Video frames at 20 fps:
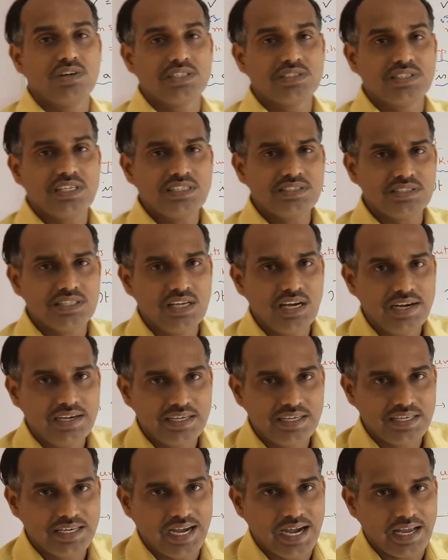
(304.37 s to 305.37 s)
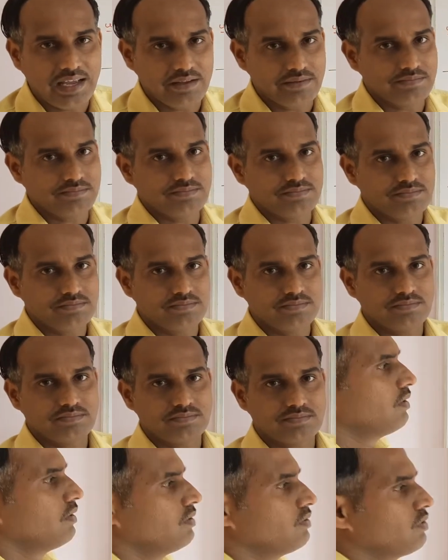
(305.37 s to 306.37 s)
versus time.
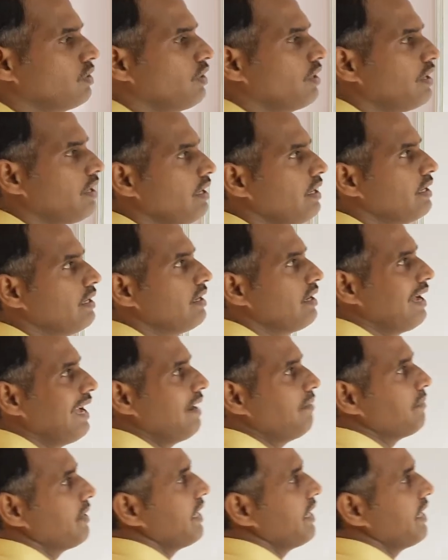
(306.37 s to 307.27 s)
So here I am